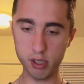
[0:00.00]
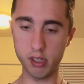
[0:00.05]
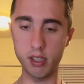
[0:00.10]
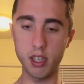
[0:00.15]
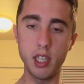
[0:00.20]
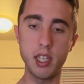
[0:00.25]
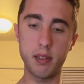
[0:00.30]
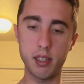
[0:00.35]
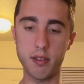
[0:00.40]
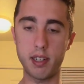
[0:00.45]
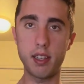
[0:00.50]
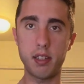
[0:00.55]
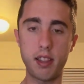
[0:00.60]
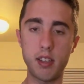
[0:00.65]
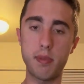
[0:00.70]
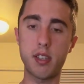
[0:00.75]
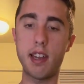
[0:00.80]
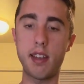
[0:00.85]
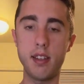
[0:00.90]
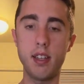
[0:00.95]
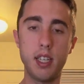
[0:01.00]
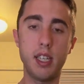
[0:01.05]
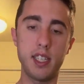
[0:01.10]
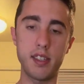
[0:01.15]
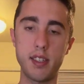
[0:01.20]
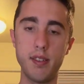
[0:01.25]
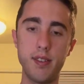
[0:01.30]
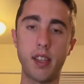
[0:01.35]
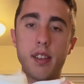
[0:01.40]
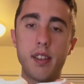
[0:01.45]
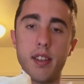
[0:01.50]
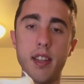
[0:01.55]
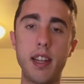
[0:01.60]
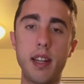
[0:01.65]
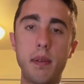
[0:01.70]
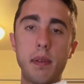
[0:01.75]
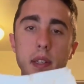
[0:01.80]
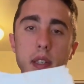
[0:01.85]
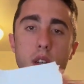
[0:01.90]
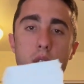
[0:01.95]
good. Alright, yeah, okay.
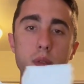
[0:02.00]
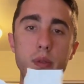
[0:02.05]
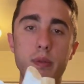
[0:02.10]
There we go.